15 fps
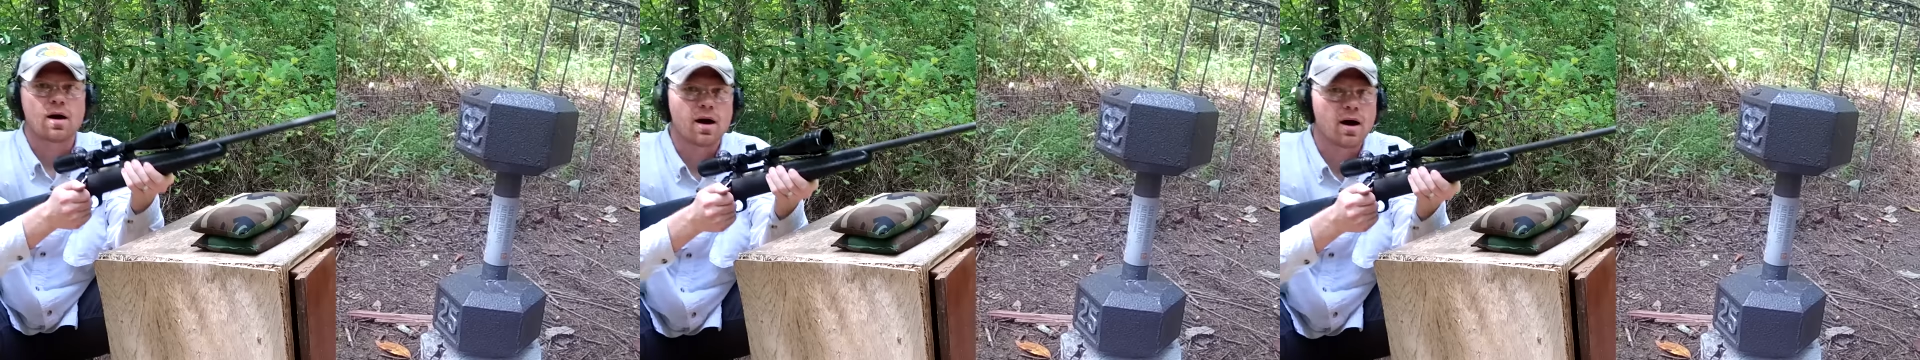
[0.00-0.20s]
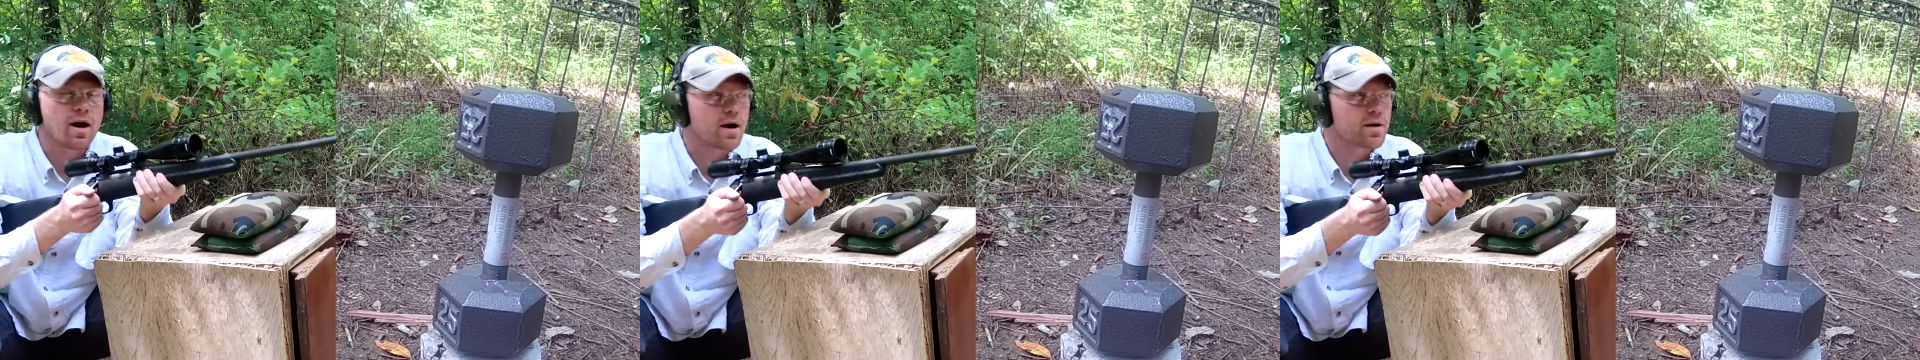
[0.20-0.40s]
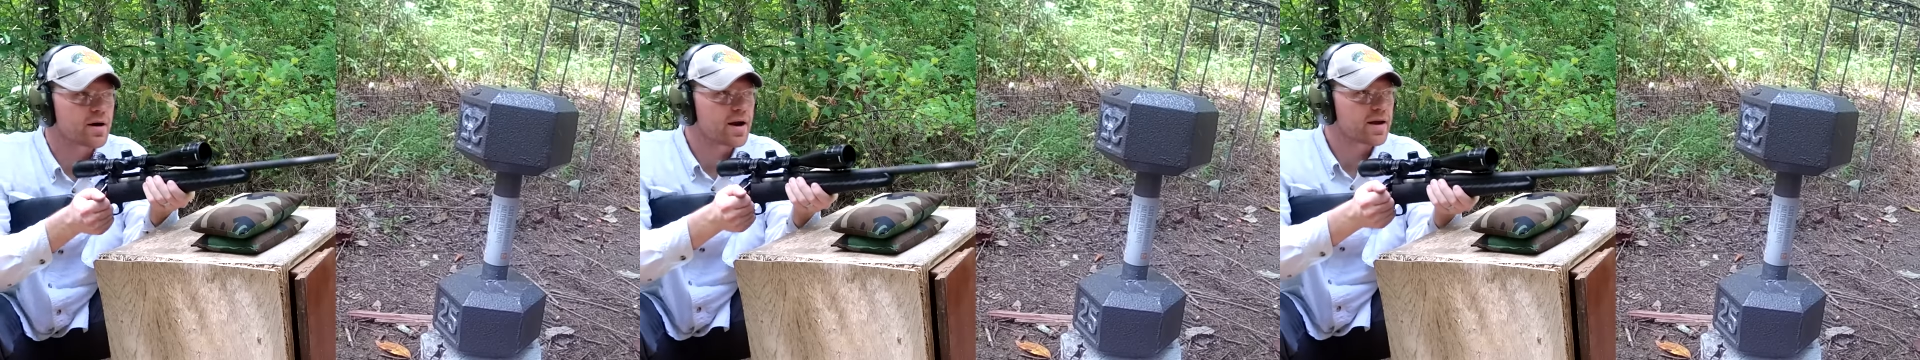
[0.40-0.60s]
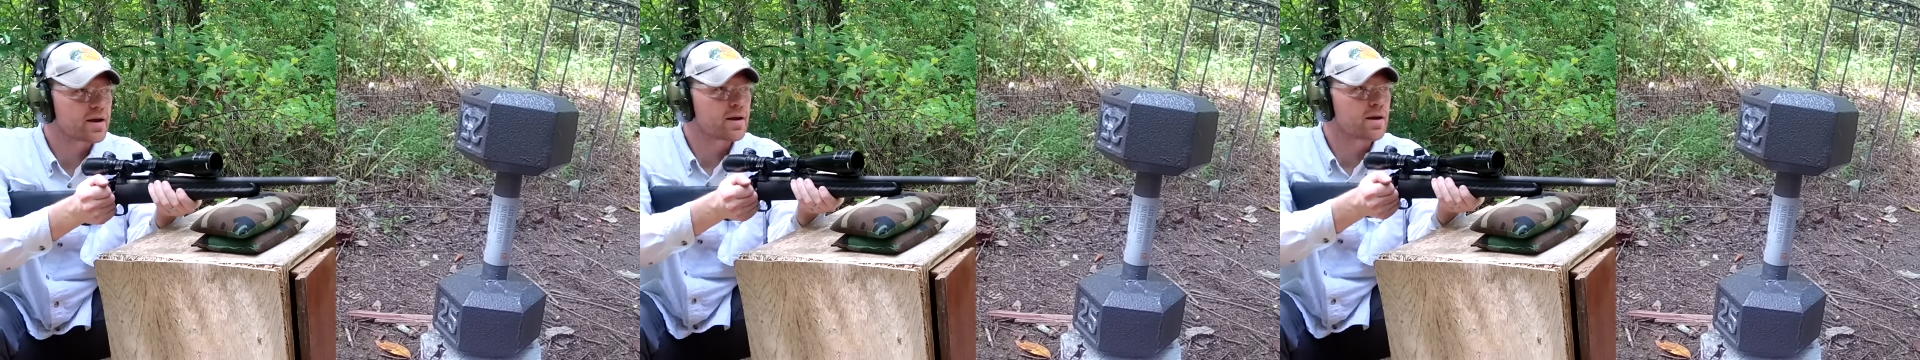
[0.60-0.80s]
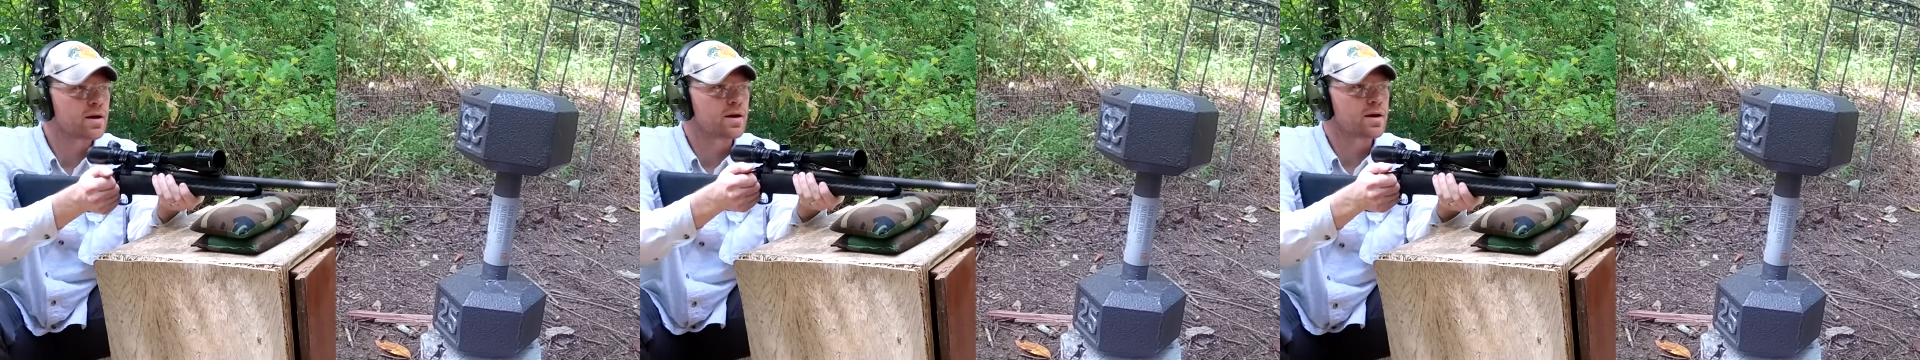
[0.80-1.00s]
All right,
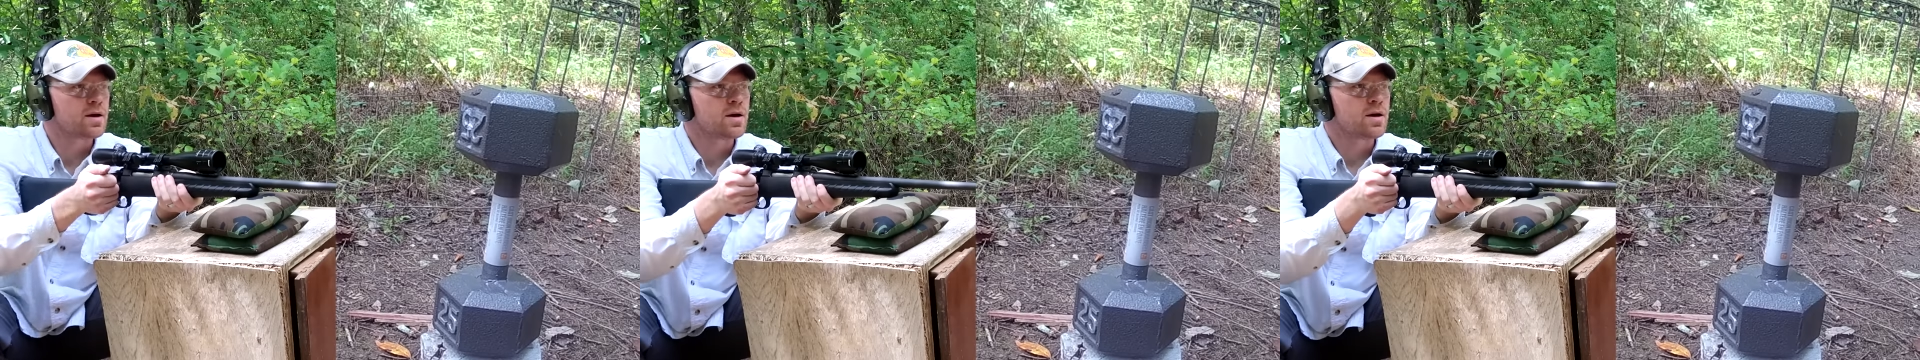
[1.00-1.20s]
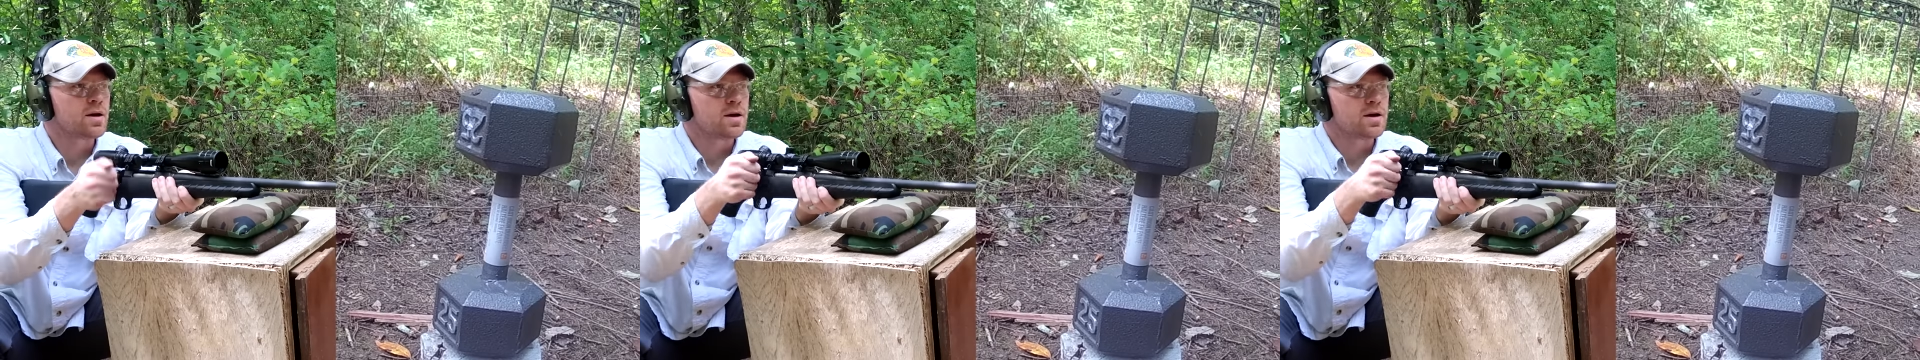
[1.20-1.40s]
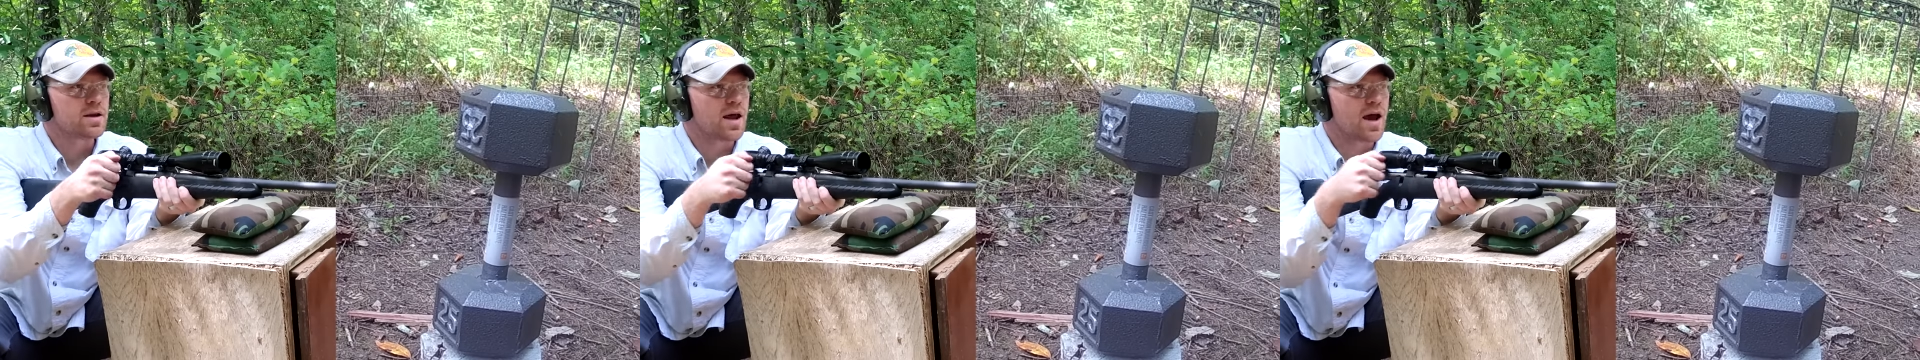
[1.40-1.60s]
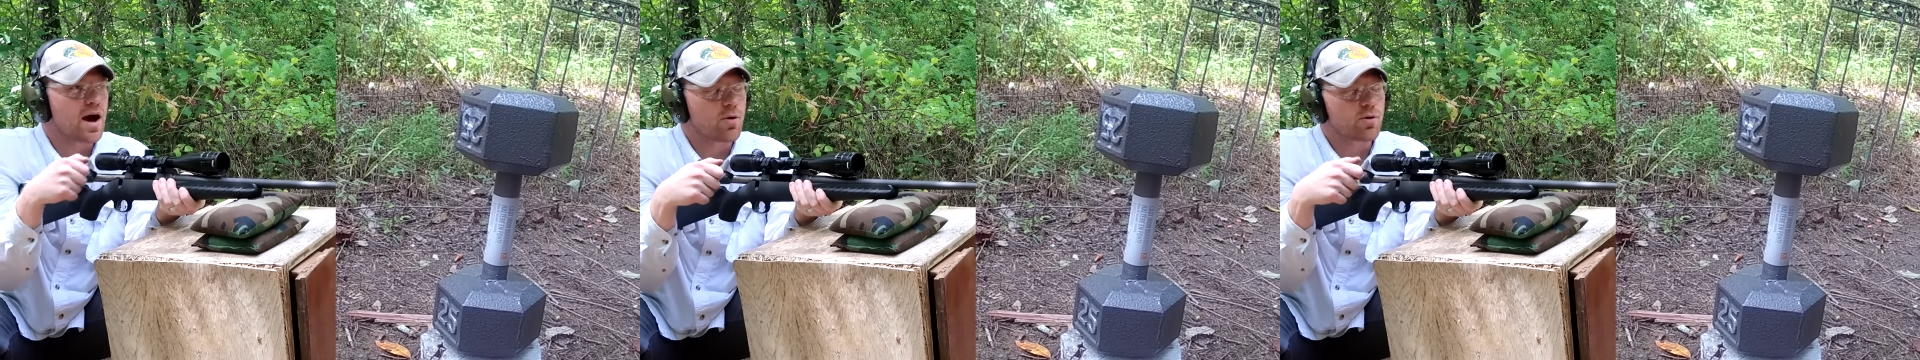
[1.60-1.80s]
now